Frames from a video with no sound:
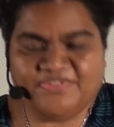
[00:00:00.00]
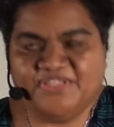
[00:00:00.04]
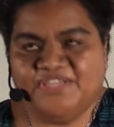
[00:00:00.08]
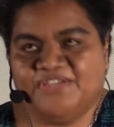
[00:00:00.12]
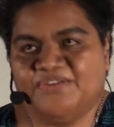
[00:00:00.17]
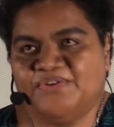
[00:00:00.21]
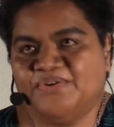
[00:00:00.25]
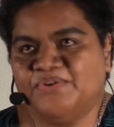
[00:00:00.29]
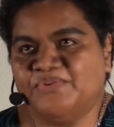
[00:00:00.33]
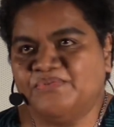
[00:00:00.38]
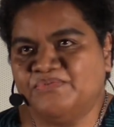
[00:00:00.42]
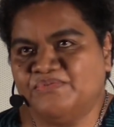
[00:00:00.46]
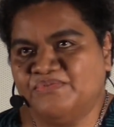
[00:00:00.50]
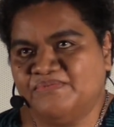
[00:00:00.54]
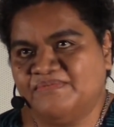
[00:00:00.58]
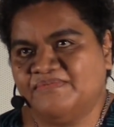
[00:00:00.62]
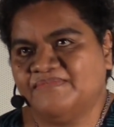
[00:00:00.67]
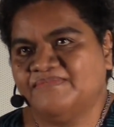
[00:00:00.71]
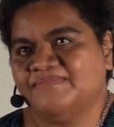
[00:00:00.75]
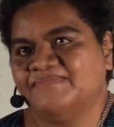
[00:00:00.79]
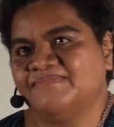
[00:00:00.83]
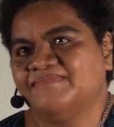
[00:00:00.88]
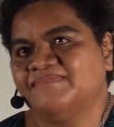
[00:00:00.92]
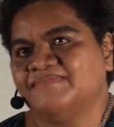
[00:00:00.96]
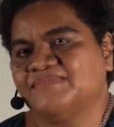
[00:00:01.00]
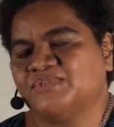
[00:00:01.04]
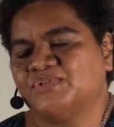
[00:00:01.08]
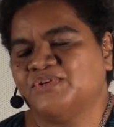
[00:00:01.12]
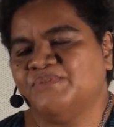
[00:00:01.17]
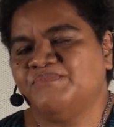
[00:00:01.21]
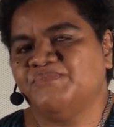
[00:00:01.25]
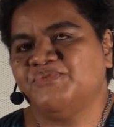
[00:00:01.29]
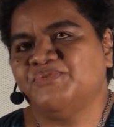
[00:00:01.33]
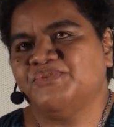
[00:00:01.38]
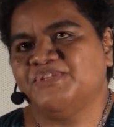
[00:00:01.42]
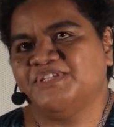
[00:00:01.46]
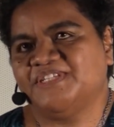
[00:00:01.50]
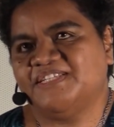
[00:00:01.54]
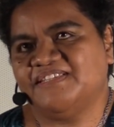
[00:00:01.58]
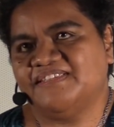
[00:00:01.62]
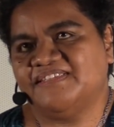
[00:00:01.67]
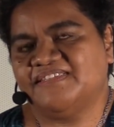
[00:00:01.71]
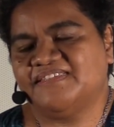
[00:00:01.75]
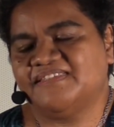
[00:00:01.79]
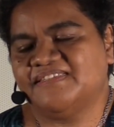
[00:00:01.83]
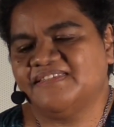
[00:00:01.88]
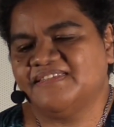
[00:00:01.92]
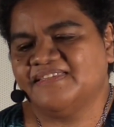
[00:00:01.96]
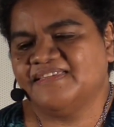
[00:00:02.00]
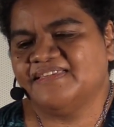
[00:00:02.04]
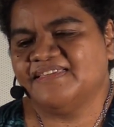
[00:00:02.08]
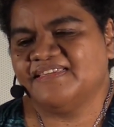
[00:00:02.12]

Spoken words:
their own communities.